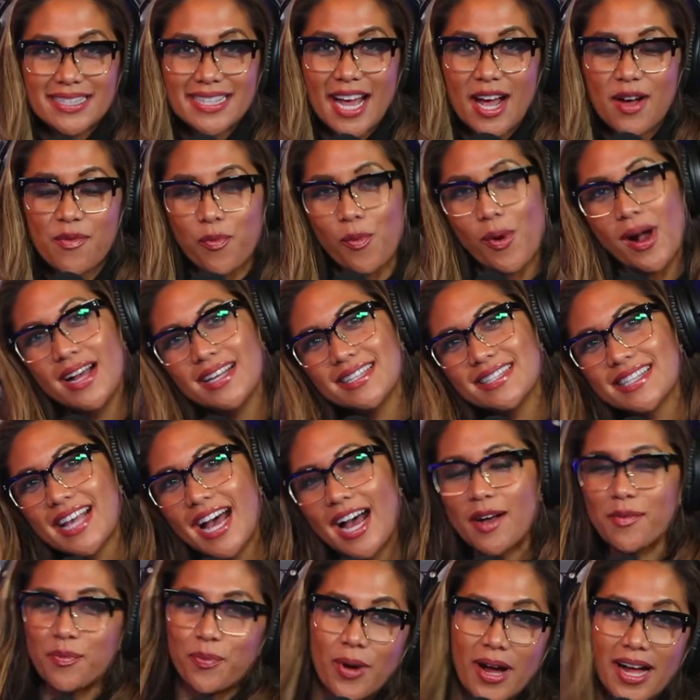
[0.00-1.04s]
up, what's
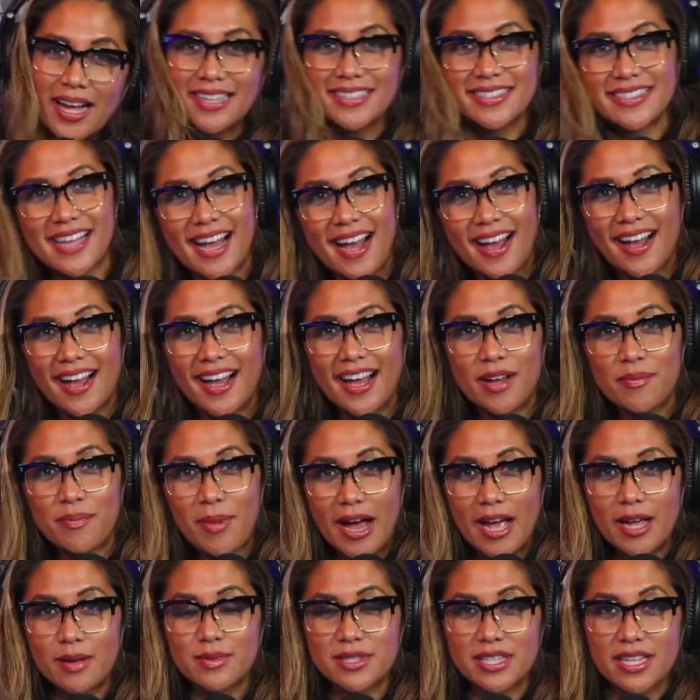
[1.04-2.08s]
up, what's up?
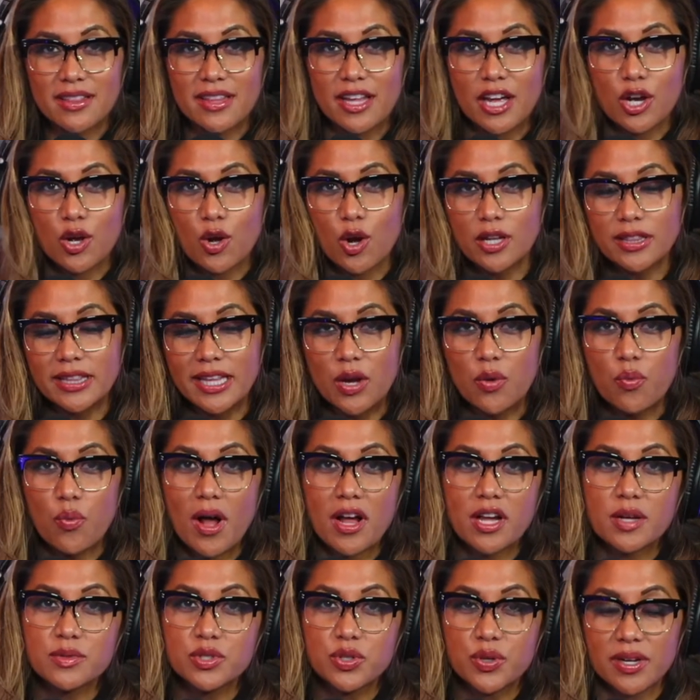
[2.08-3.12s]
I am Cynthia Conte and
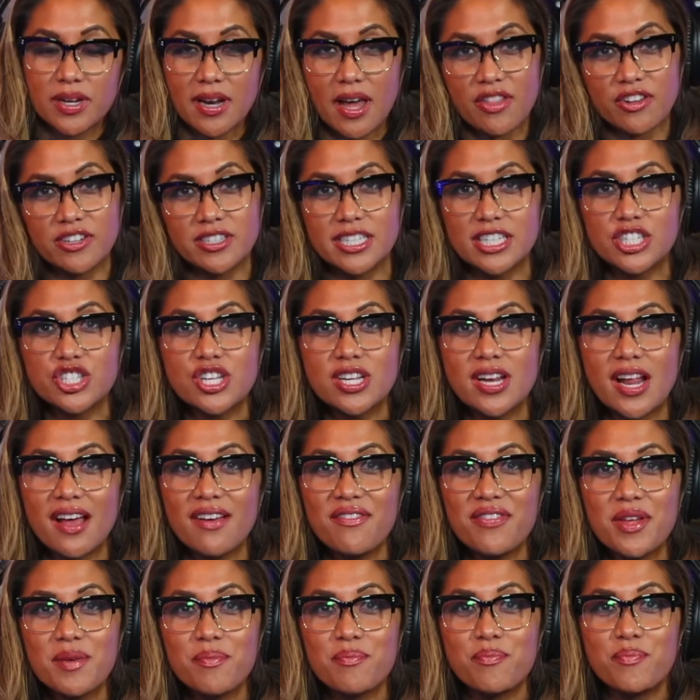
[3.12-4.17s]
welcome to another edition
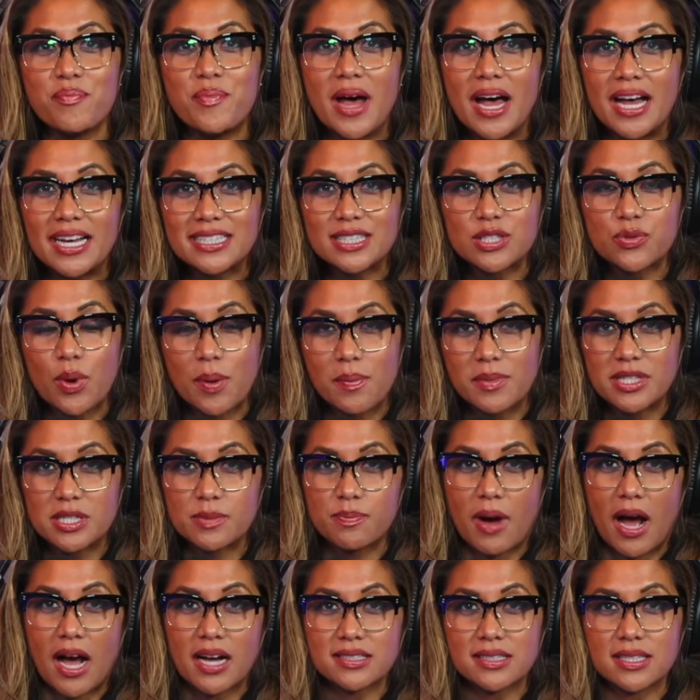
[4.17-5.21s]
of the best women's
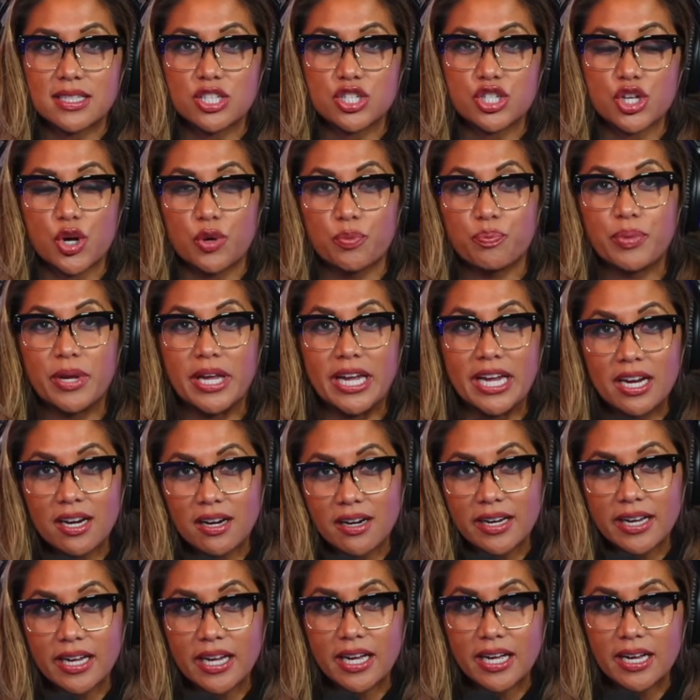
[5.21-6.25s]
boxing show,
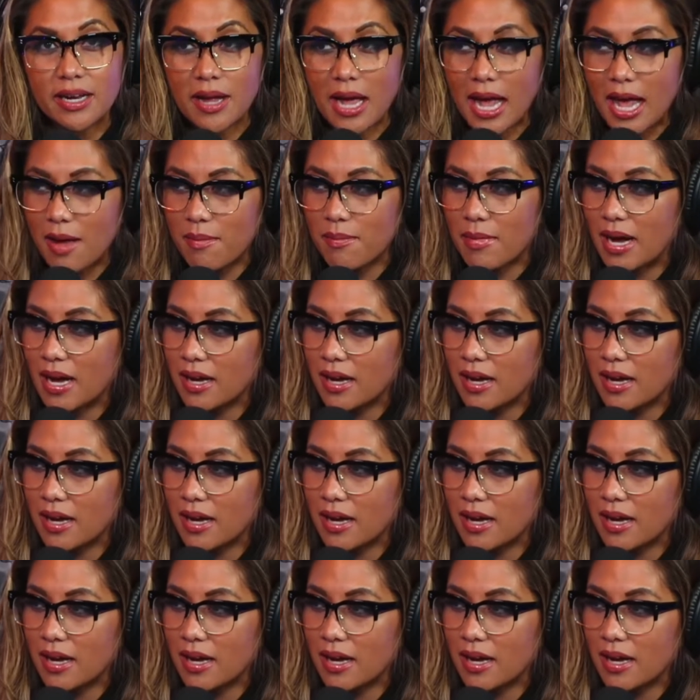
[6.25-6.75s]
period. And my